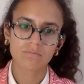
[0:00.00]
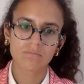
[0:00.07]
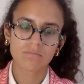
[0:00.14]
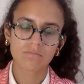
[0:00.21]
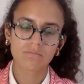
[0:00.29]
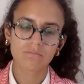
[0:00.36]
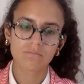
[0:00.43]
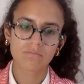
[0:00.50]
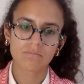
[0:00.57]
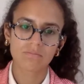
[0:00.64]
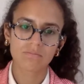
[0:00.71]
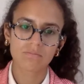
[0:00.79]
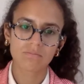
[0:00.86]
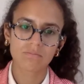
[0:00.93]

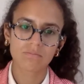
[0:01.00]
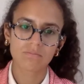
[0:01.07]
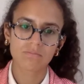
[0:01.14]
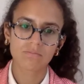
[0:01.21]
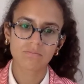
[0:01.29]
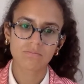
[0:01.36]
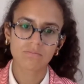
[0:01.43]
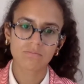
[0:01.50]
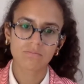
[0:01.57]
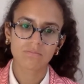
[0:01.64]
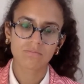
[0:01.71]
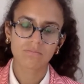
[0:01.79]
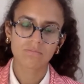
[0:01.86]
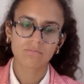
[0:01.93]

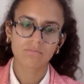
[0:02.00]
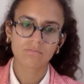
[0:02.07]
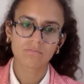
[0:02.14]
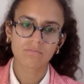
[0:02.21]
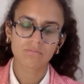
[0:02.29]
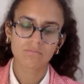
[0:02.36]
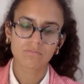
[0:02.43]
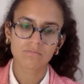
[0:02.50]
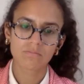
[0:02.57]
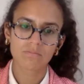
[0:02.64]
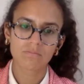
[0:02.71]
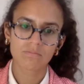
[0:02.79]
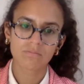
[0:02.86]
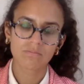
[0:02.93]

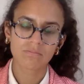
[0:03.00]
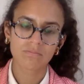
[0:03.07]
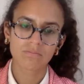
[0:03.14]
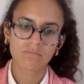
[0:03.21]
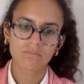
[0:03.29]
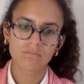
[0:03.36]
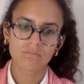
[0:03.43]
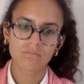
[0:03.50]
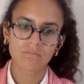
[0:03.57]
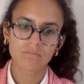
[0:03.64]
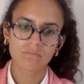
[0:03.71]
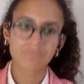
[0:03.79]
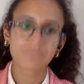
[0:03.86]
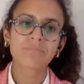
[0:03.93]

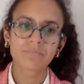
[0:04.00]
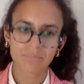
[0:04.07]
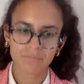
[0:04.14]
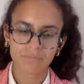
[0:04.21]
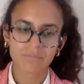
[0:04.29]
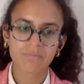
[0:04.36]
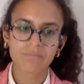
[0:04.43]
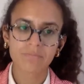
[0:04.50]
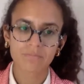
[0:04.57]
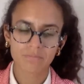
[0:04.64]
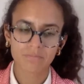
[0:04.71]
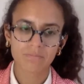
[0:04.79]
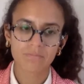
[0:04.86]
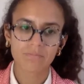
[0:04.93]

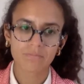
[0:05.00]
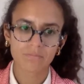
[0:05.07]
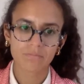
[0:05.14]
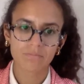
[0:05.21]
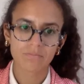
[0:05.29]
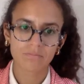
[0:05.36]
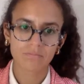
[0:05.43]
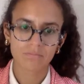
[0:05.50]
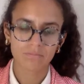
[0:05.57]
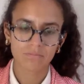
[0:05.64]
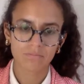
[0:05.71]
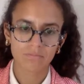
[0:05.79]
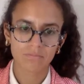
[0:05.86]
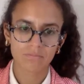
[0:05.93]

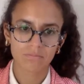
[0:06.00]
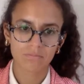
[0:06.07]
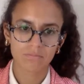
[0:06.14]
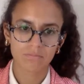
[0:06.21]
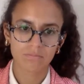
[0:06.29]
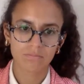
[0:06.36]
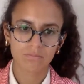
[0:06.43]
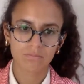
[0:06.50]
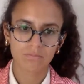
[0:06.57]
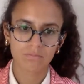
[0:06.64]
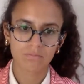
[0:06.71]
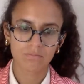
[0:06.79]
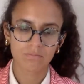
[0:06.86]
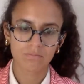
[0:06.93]

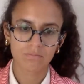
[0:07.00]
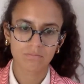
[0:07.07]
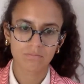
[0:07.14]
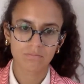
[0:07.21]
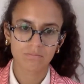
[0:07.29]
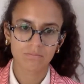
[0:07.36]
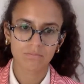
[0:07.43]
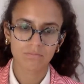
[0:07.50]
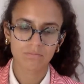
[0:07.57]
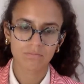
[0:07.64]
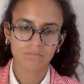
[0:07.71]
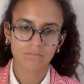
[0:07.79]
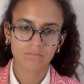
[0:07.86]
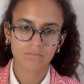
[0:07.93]
No words are spoken by the person on screen.